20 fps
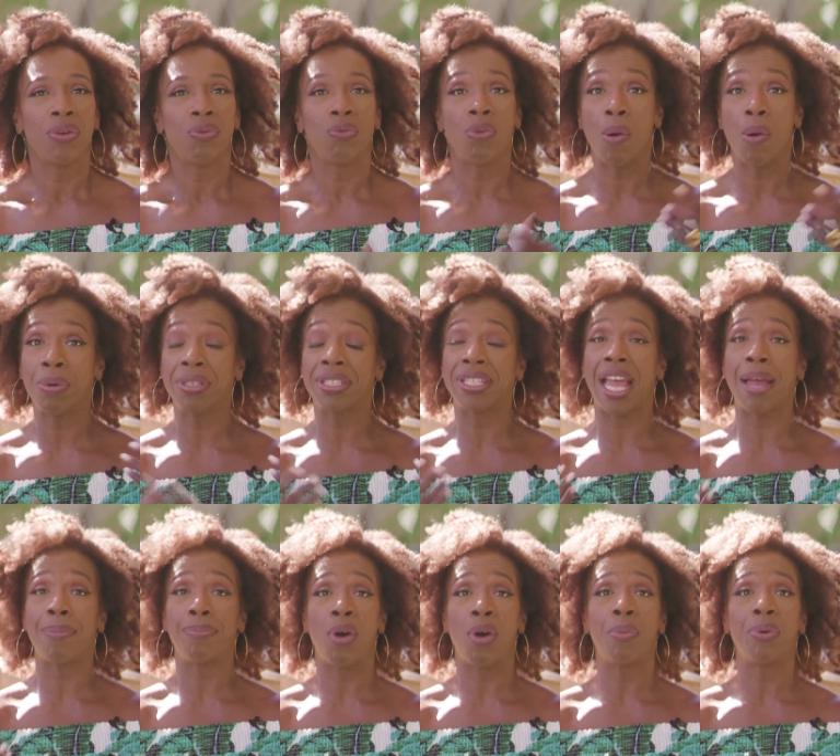What was
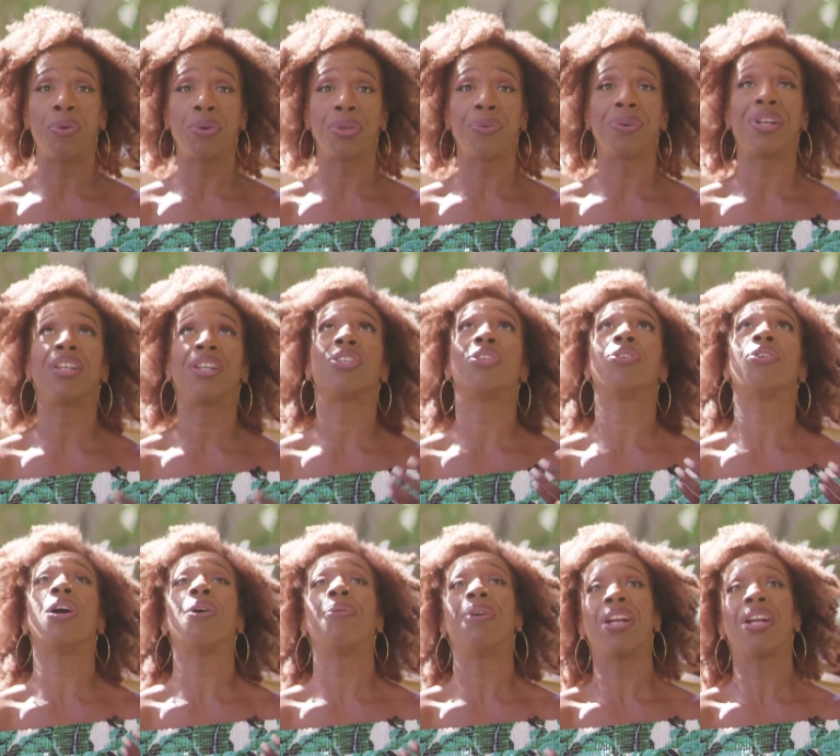that moment when you went, you
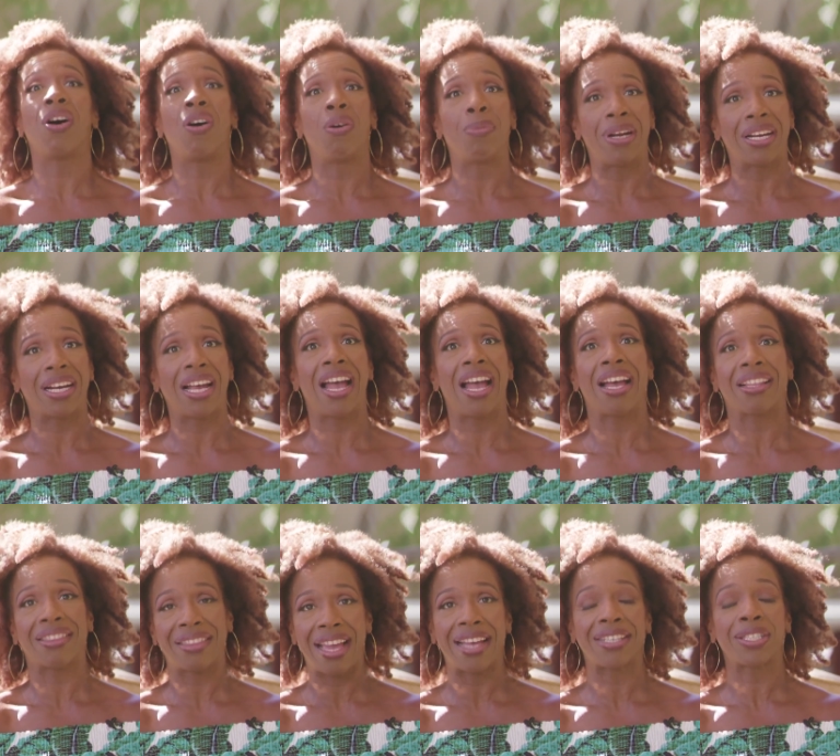know what? Oh my
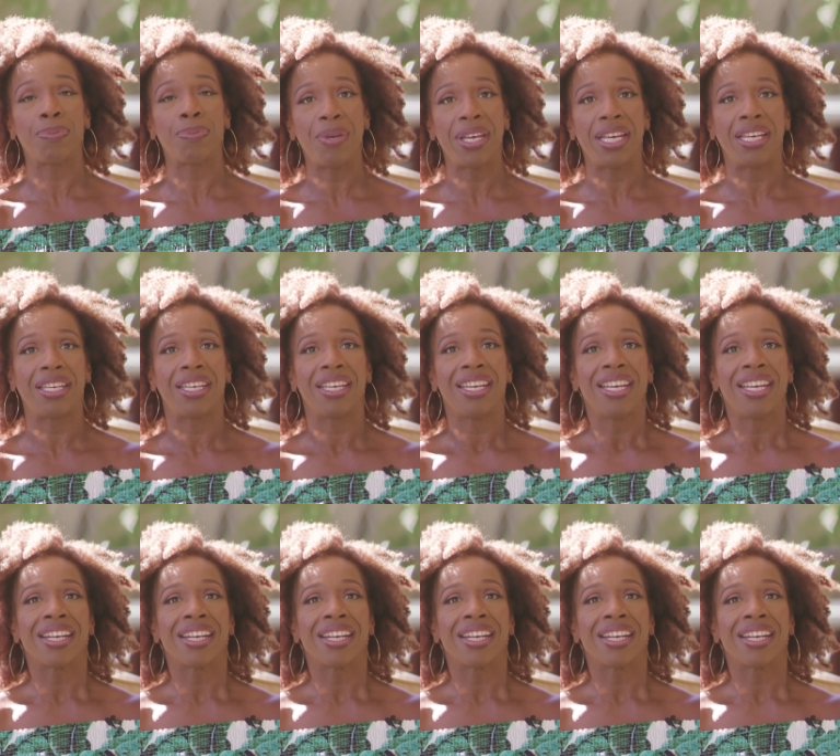God, that's me.